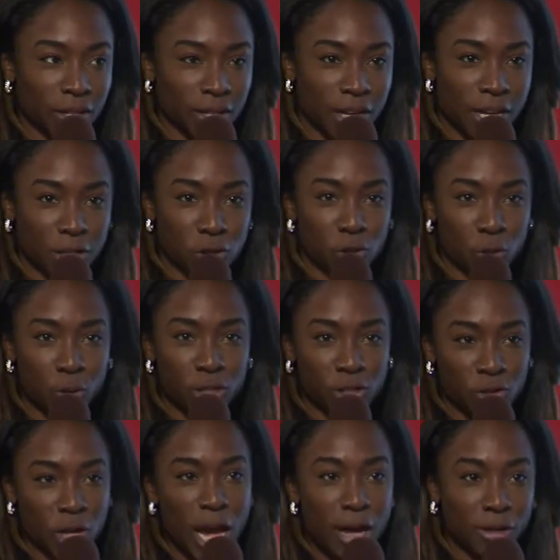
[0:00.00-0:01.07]
cut
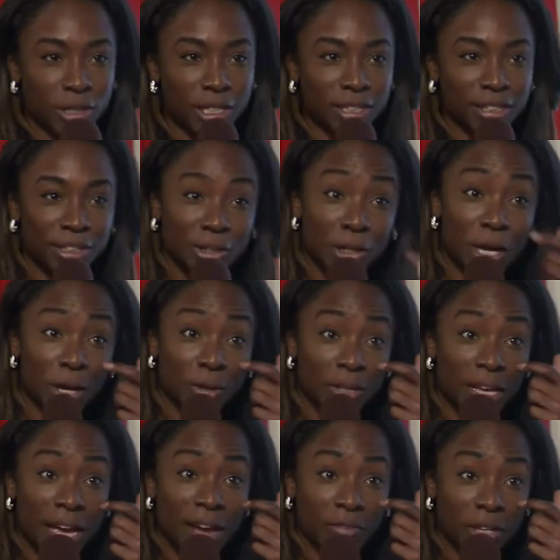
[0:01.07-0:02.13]
short childhood.
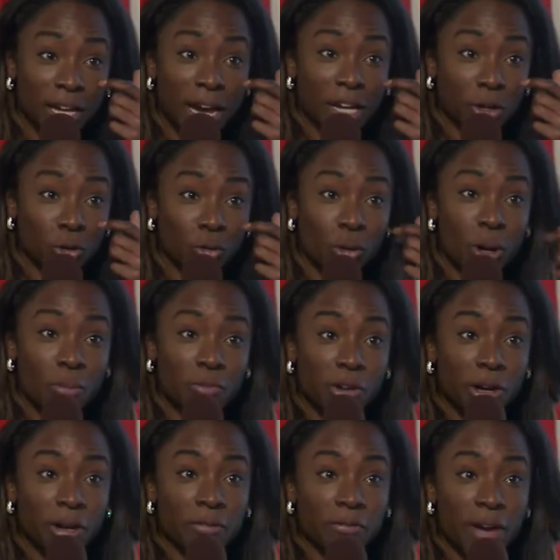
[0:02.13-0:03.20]
They have to kind of grow up
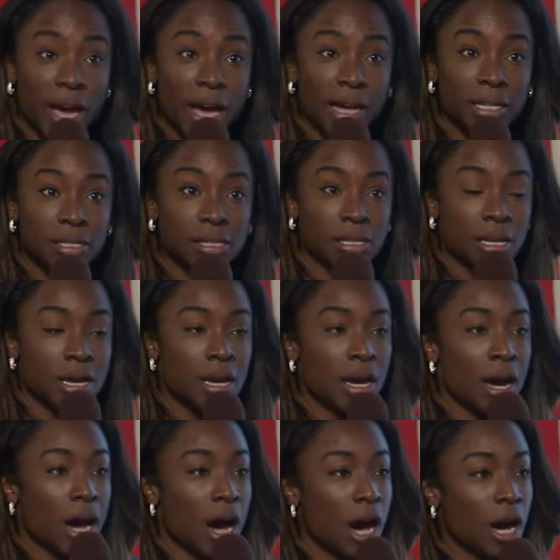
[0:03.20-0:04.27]
very fast.
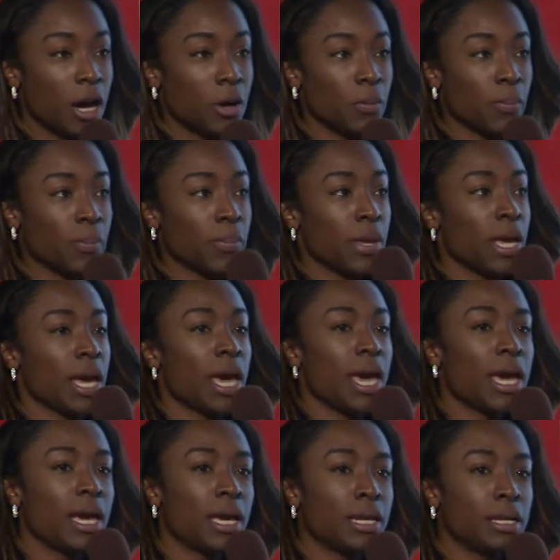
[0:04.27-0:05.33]

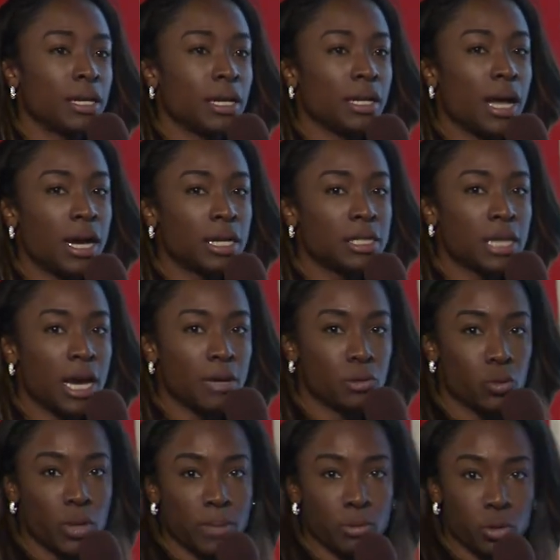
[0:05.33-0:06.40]
And a lot of
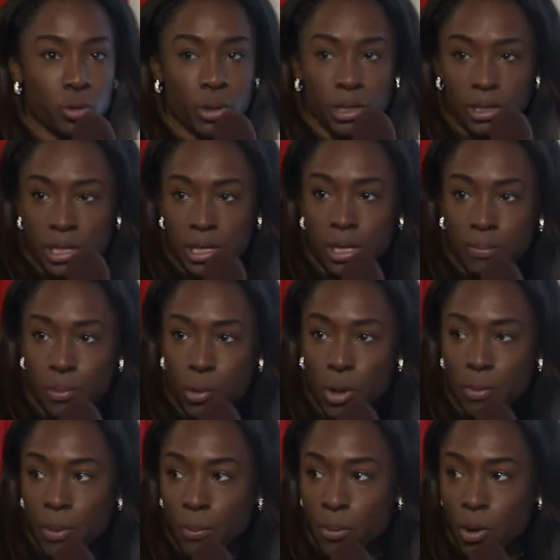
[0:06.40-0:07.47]
times when I'm doing the
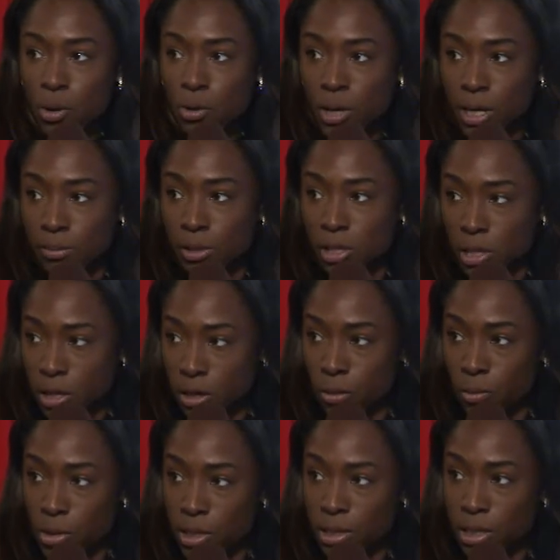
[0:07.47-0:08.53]
employment programs,
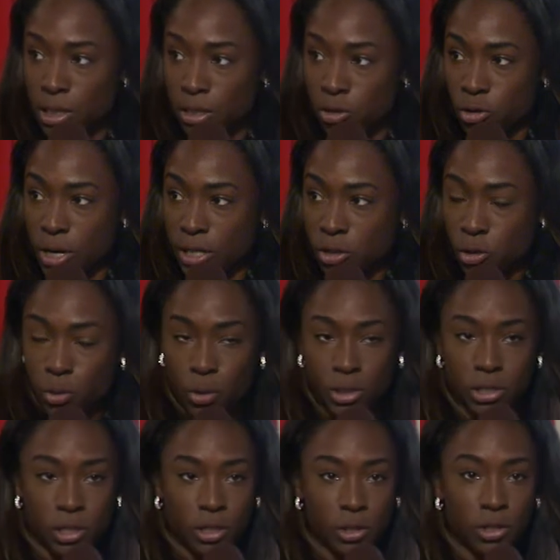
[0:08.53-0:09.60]
they're really addressed
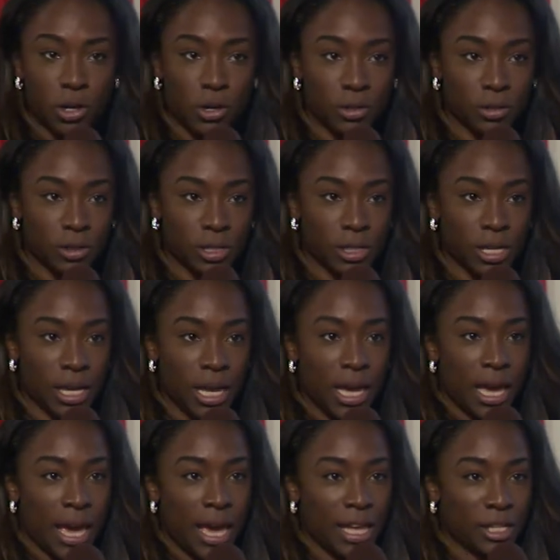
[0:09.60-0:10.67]
towards adults.
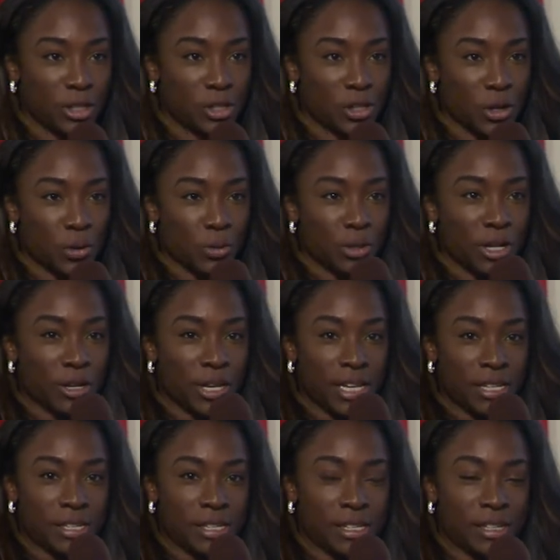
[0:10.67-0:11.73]
And so there
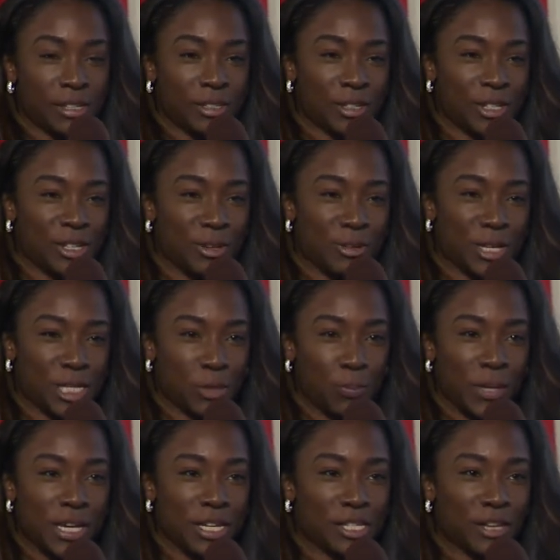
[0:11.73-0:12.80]
is still this
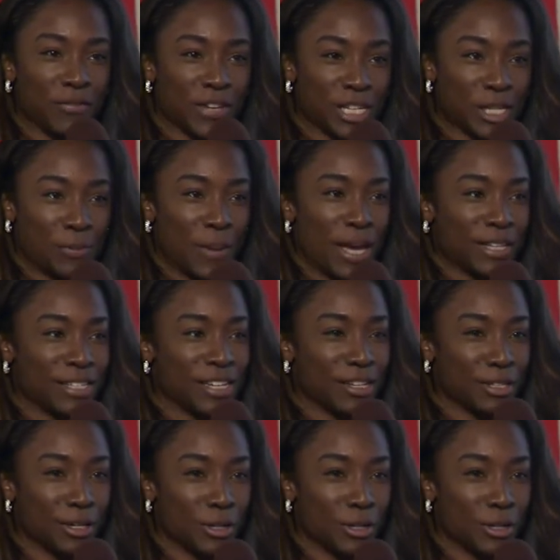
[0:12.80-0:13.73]
piece of expecting the